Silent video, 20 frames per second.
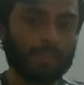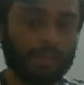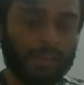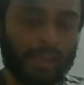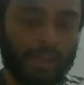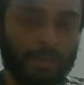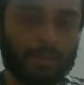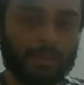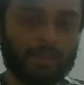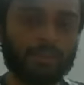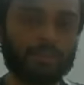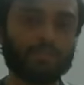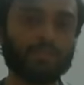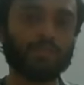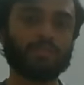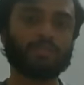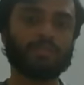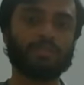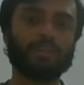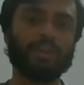came into
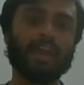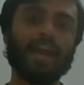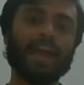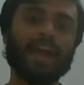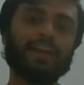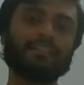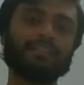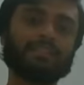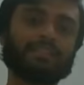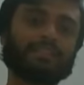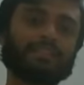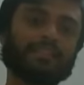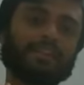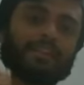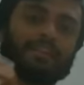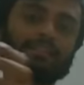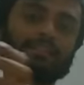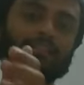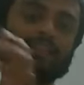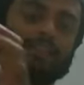force, and this
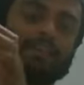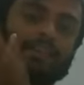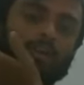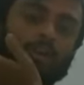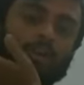directory